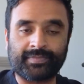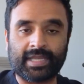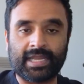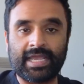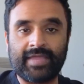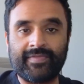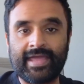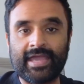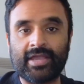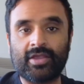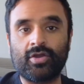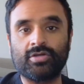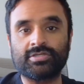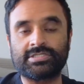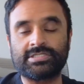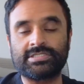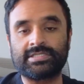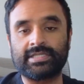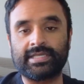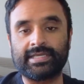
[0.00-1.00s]
And that
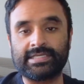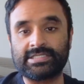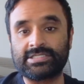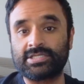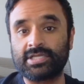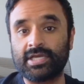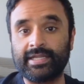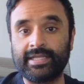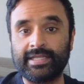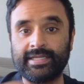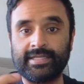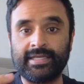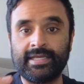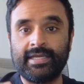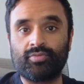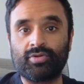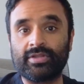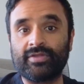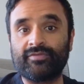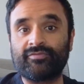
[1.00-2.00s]
causes like sudden
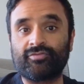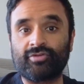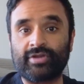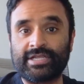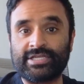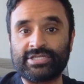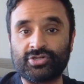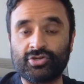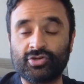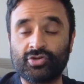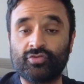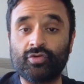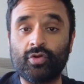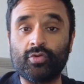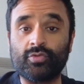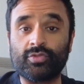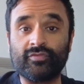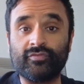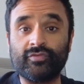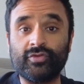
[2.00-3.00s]
proliferation or
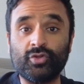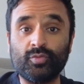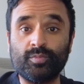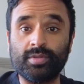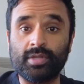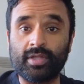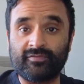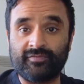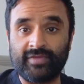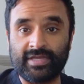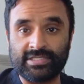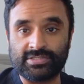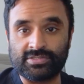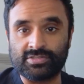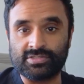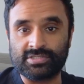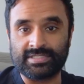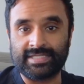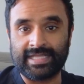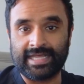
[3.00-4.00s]
growth of new blood
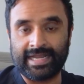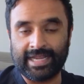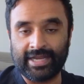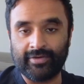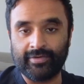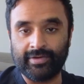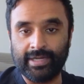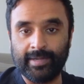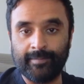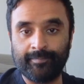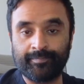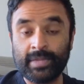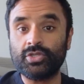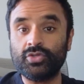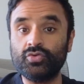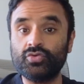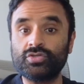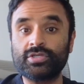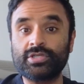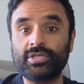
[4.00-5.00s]
vessels to that area.
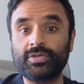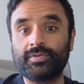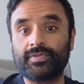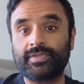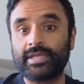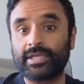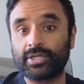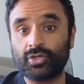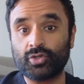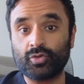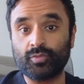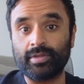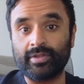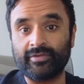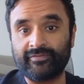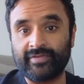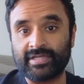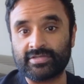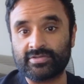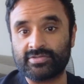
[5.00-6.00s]
Usually you would think new blood
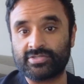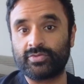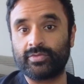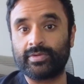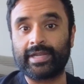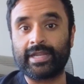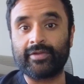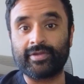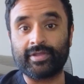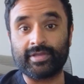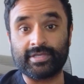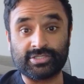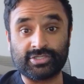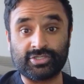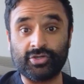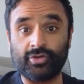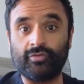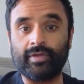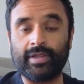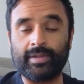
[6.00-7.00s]
vessels to an area is
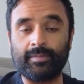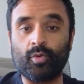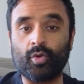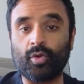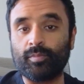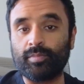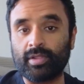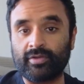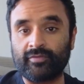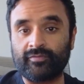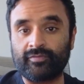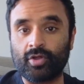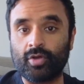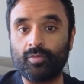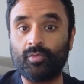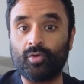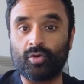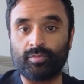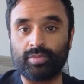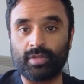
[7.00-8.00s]
good, right? More blood flow,
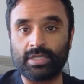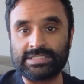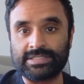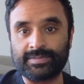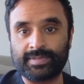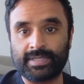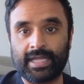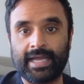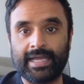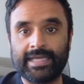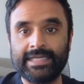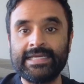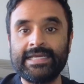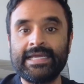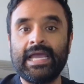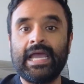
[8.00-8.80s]
more blood supply.